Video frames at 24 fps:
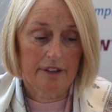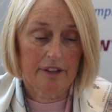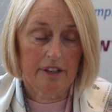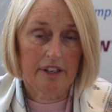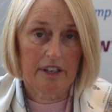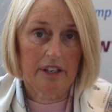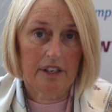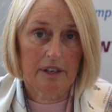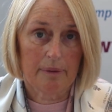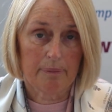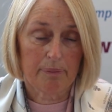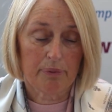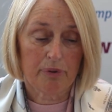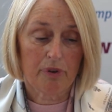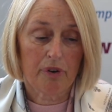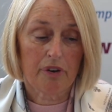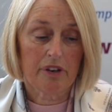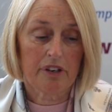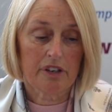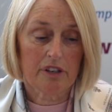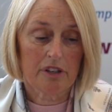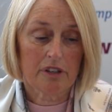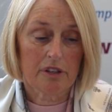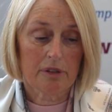The
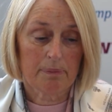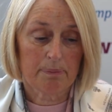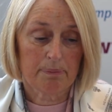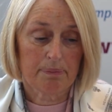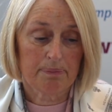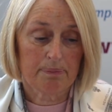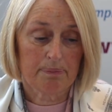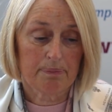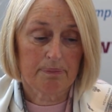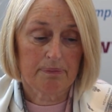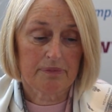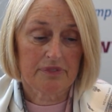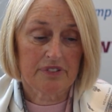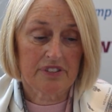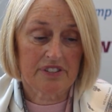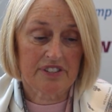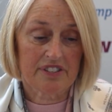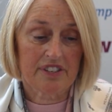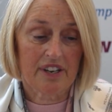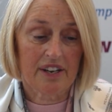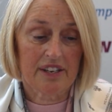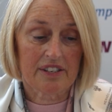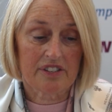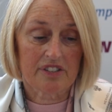employer
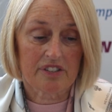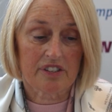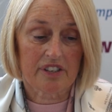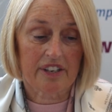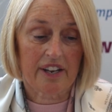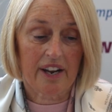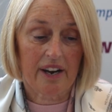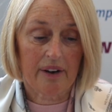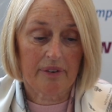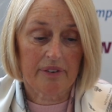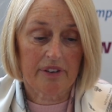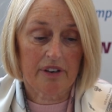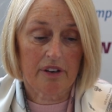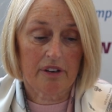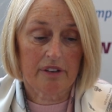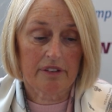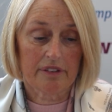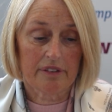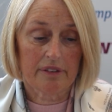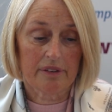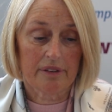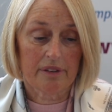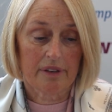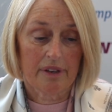decides to carry
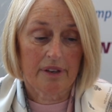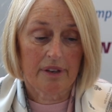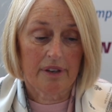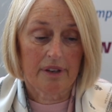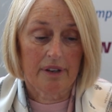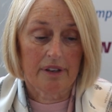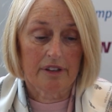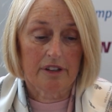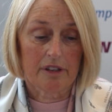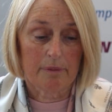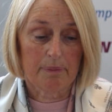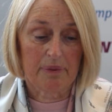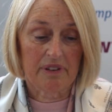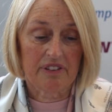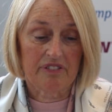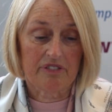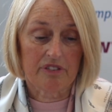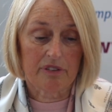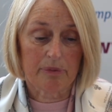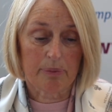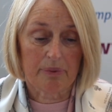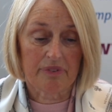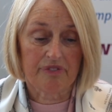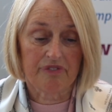on the
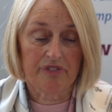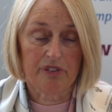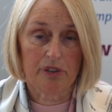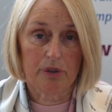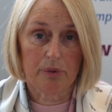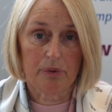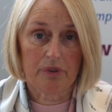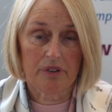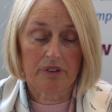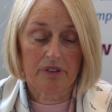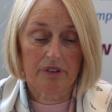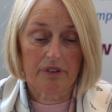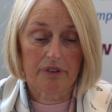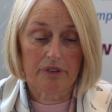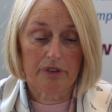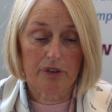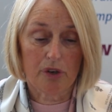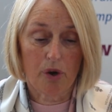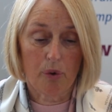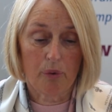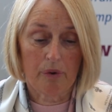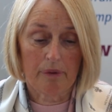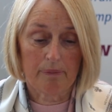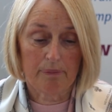business with fewer or
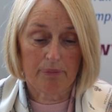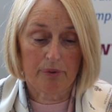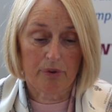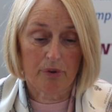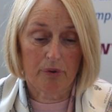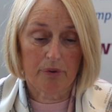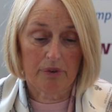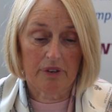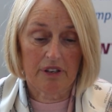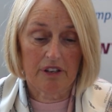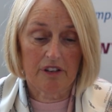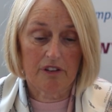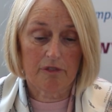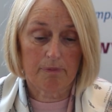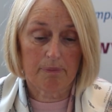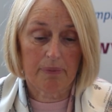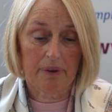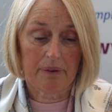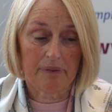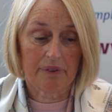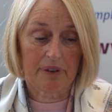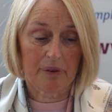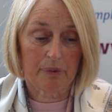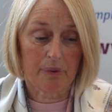no employees
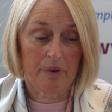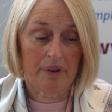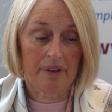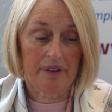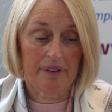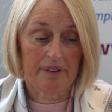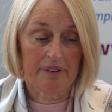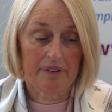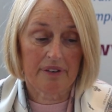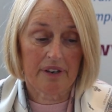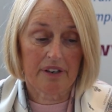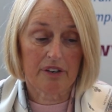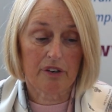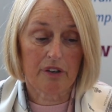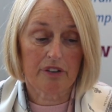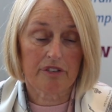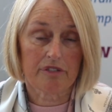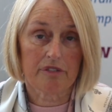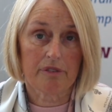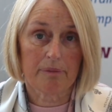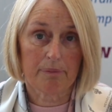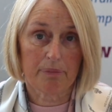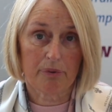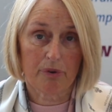by requiring
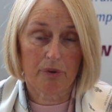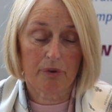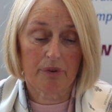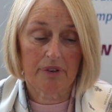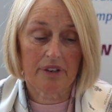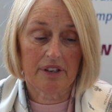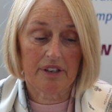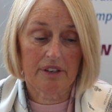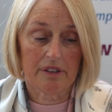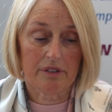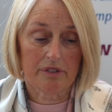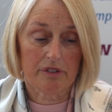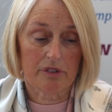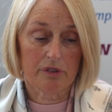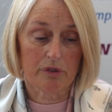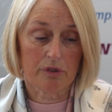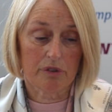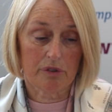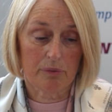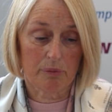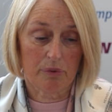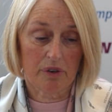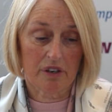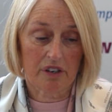another employee to do
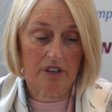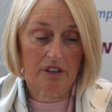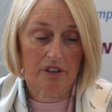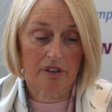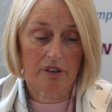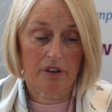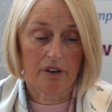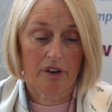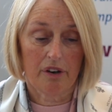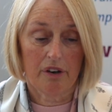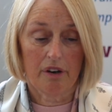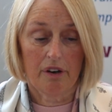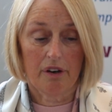the work